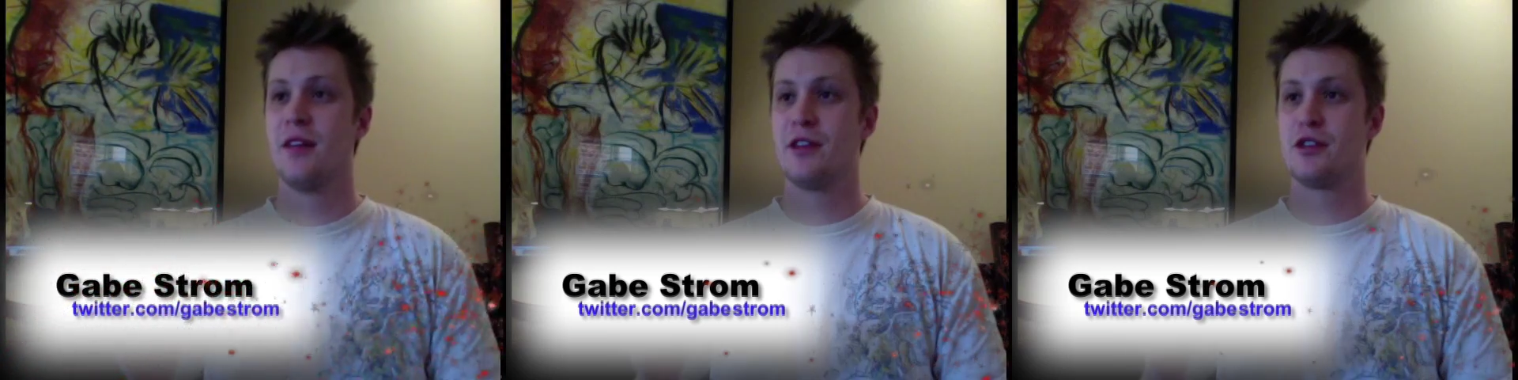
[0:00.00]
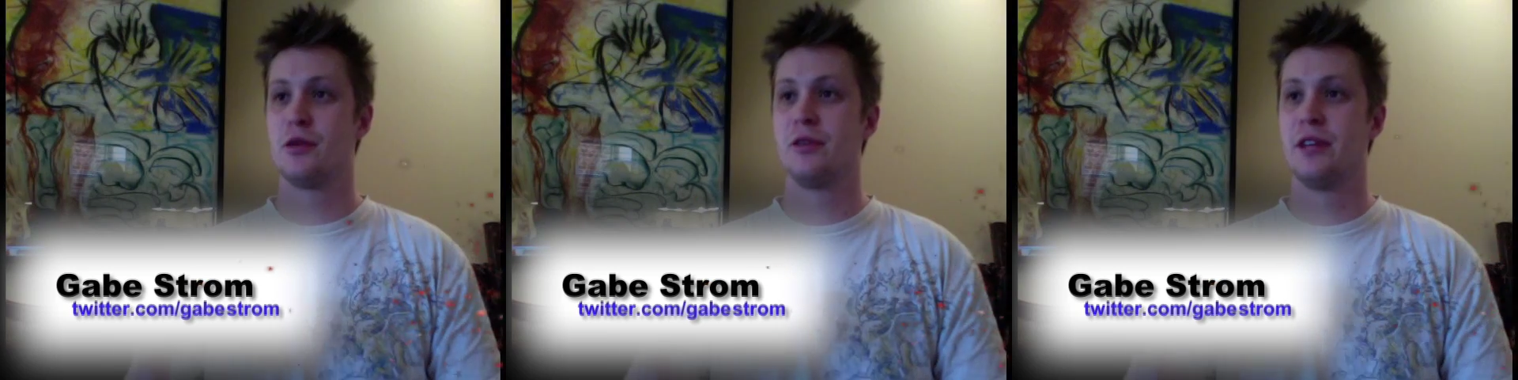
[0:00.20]

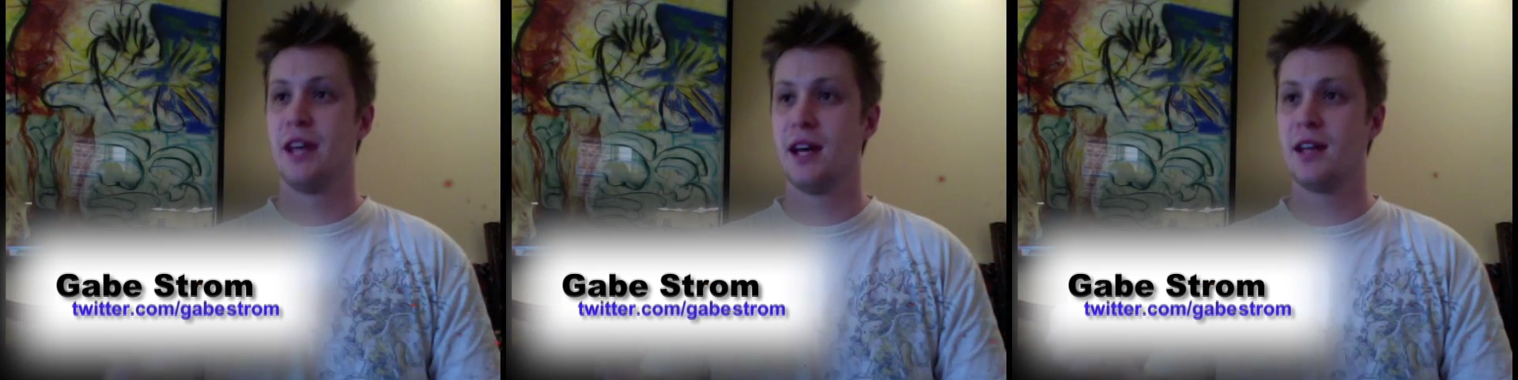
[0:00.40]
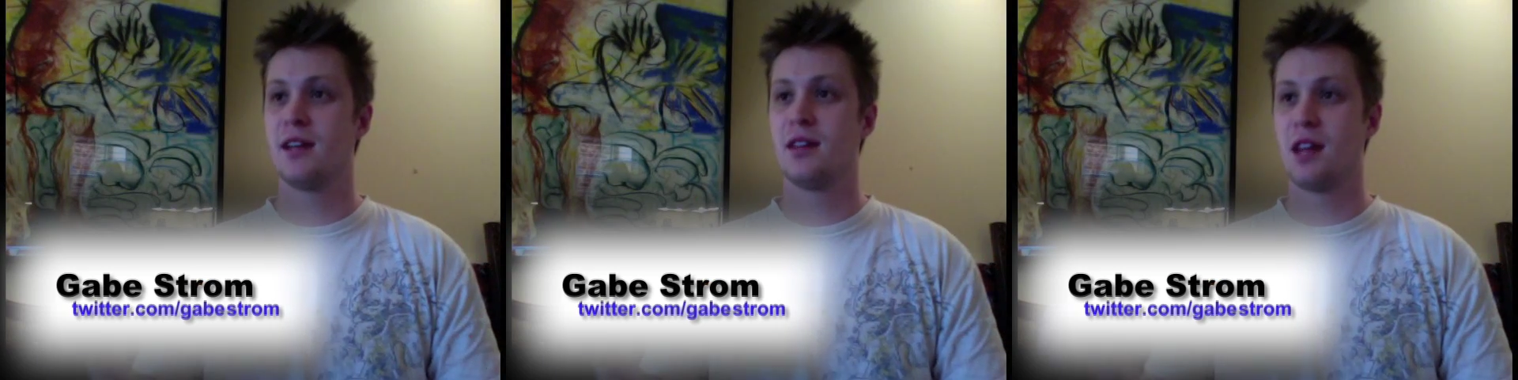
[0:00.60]
that you
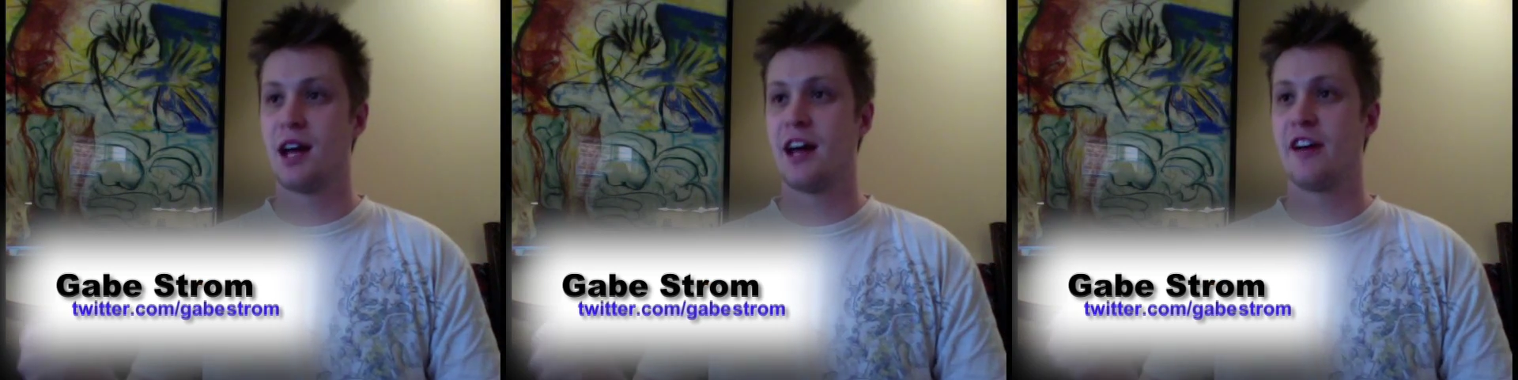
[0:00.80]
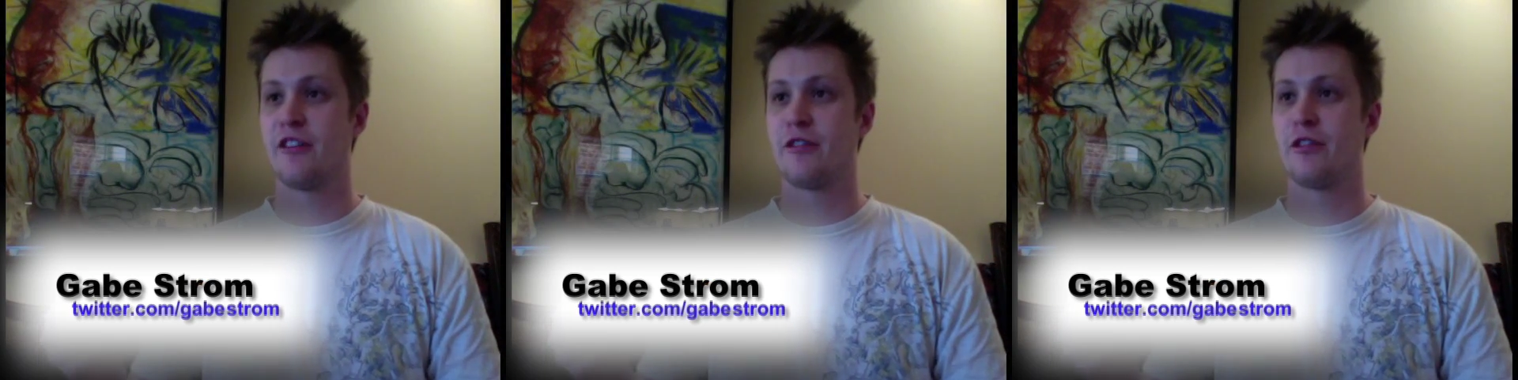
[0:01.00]
get in
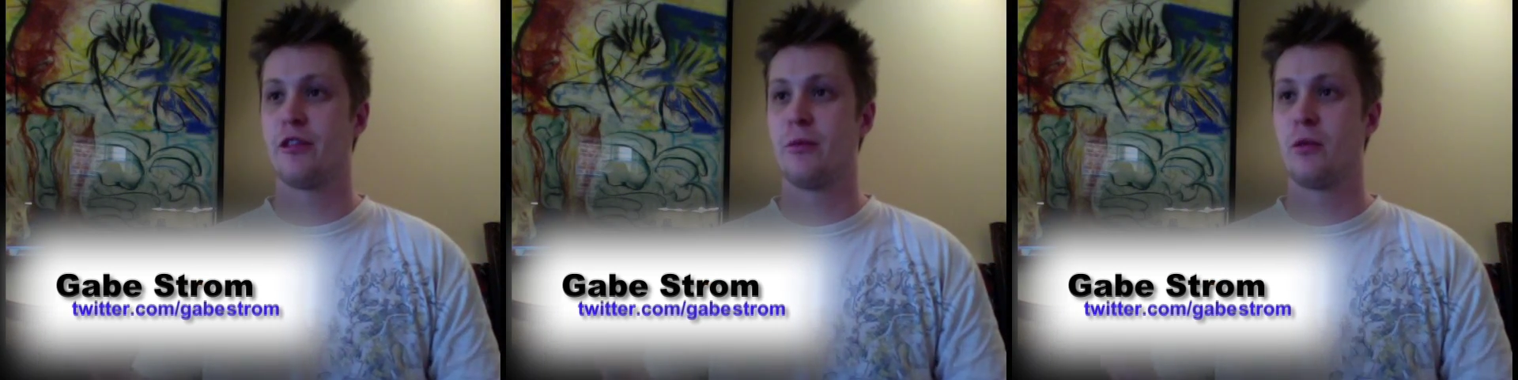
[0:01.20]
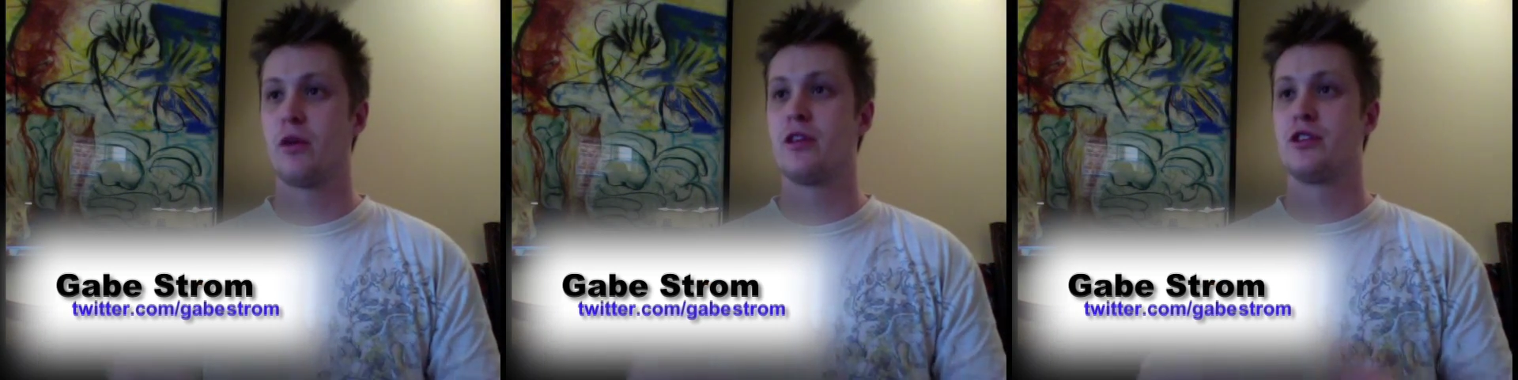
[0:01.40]

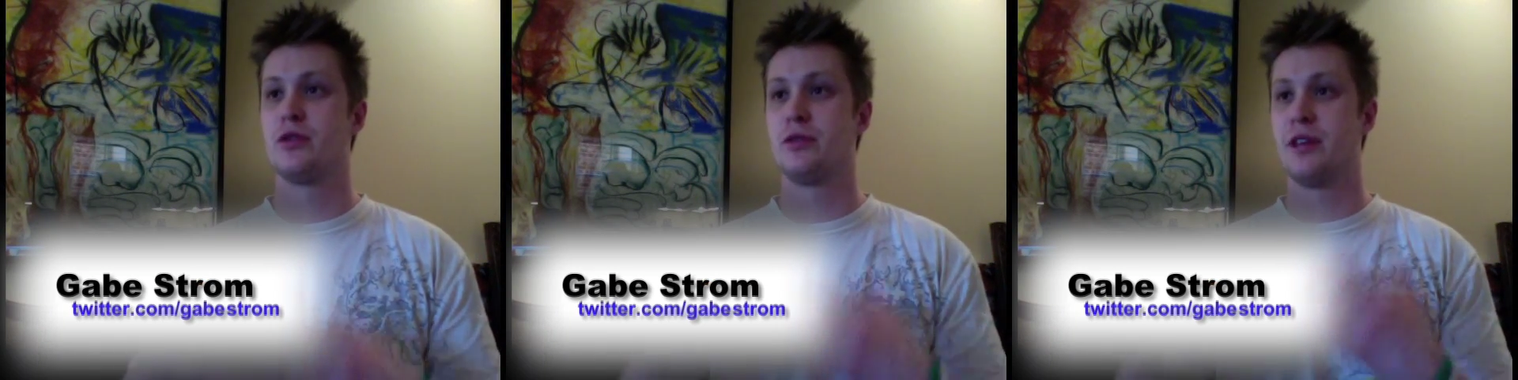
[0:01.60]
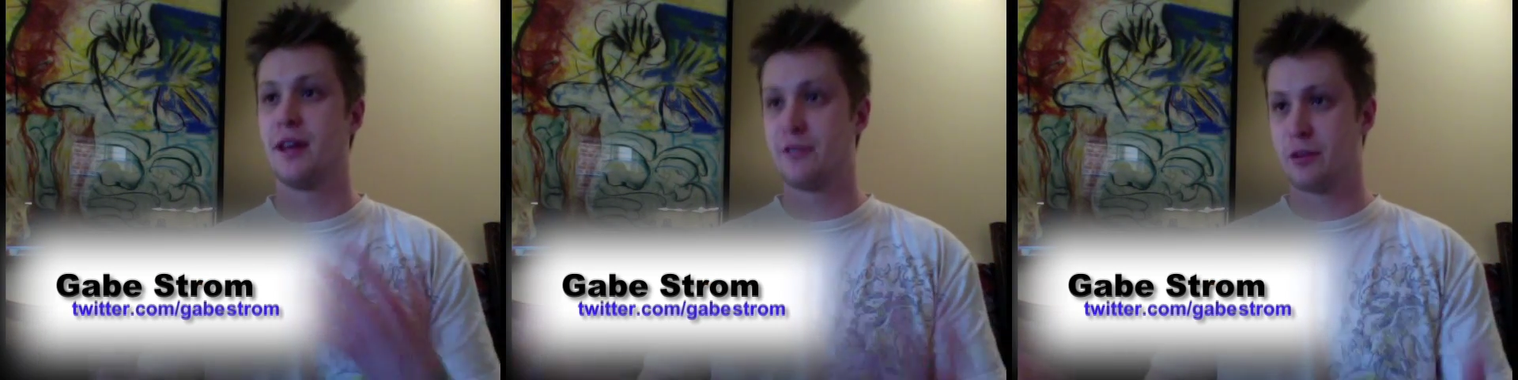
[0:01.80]
life the more
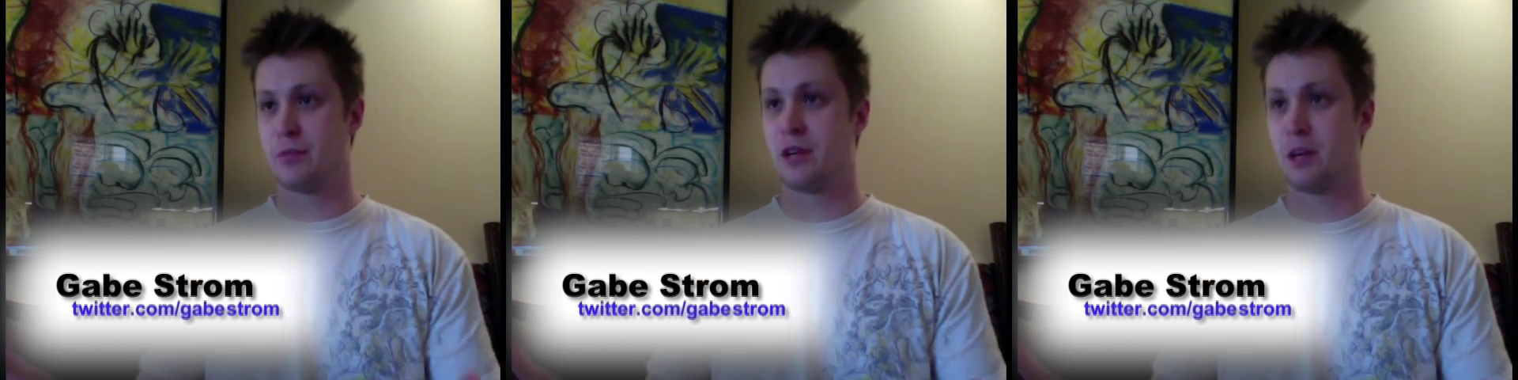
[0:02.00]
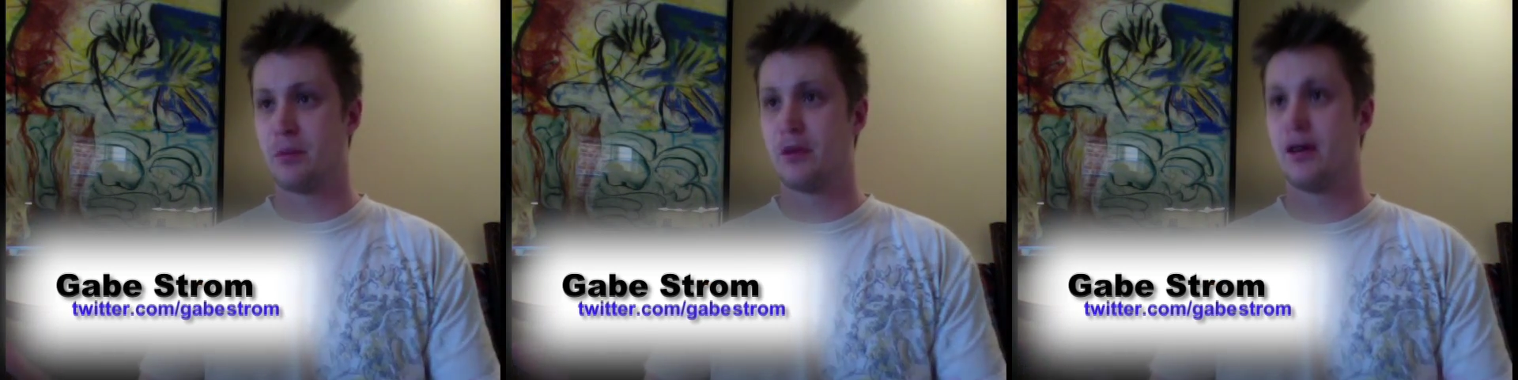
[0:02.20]
that you give
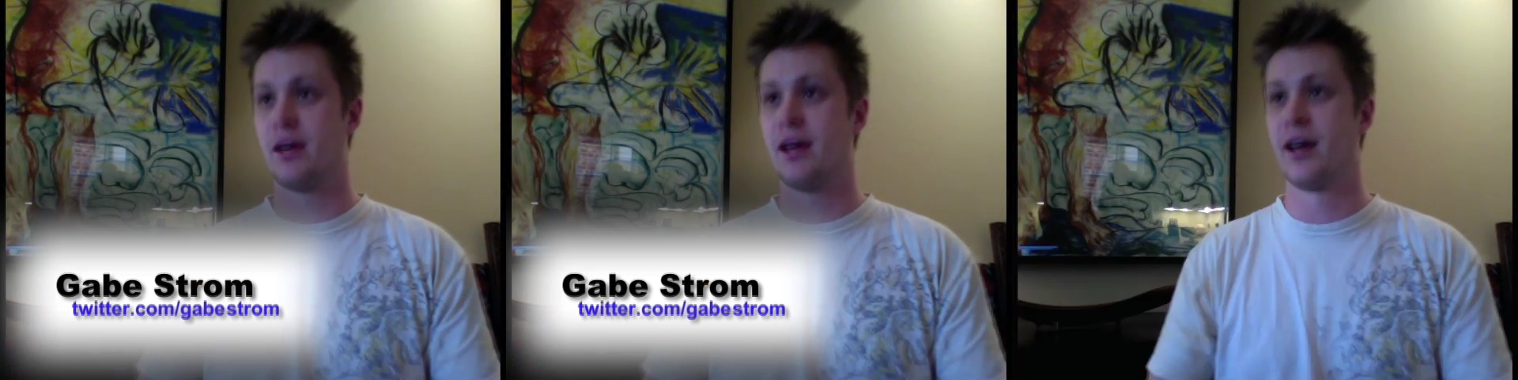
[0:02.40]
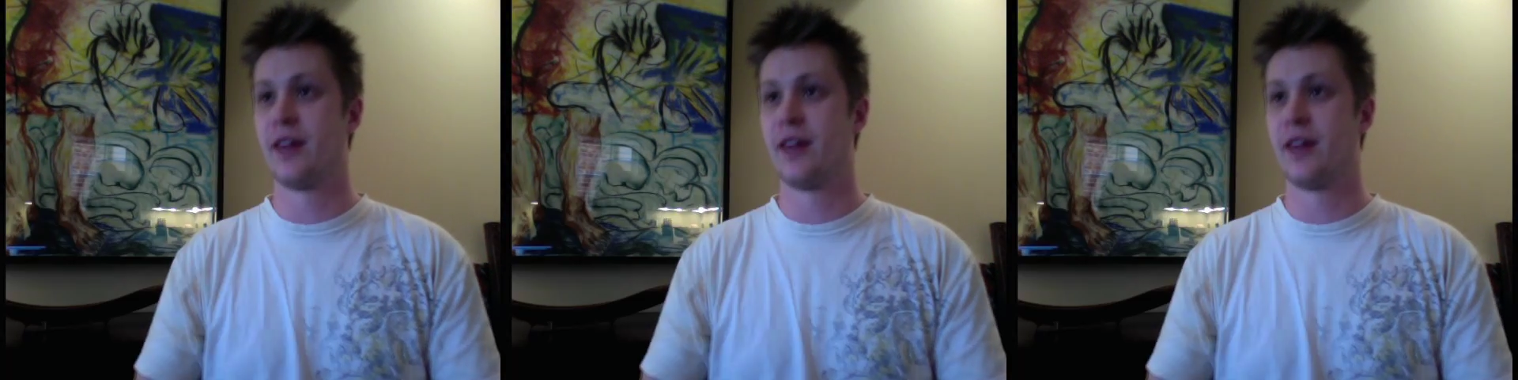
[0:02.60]
to people,